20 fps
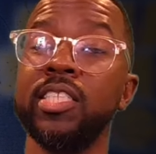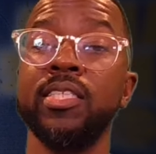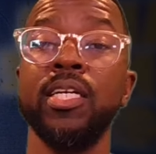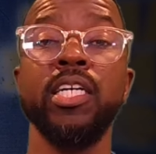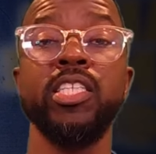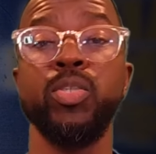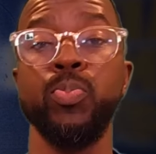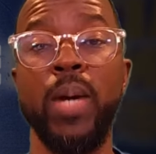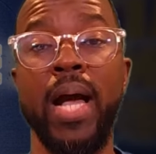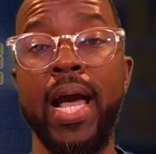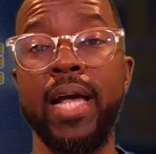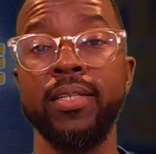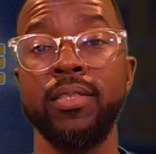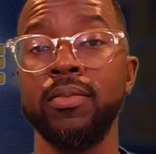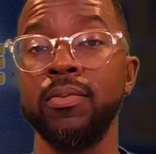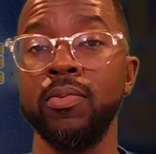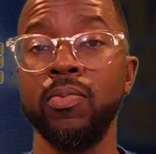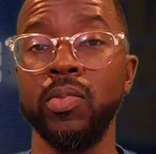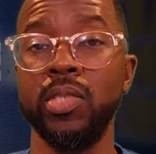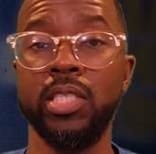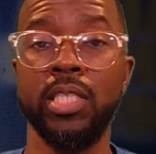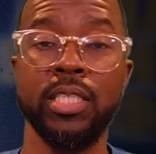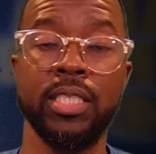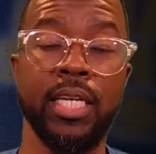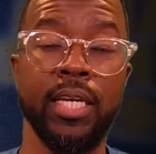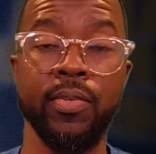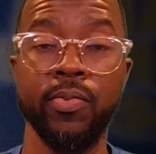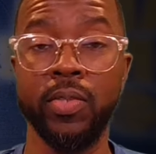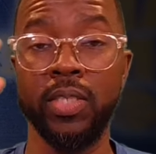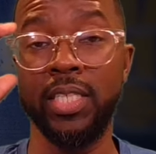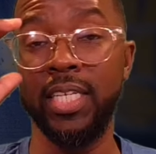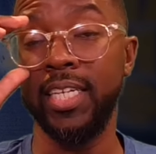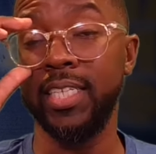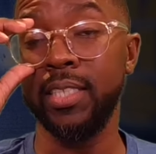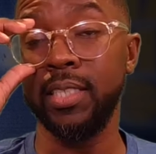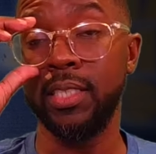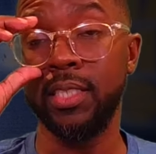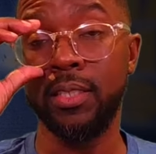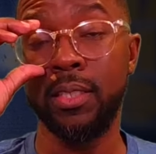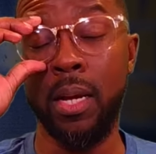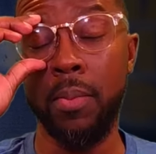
touchbacks was just getting ridiculous.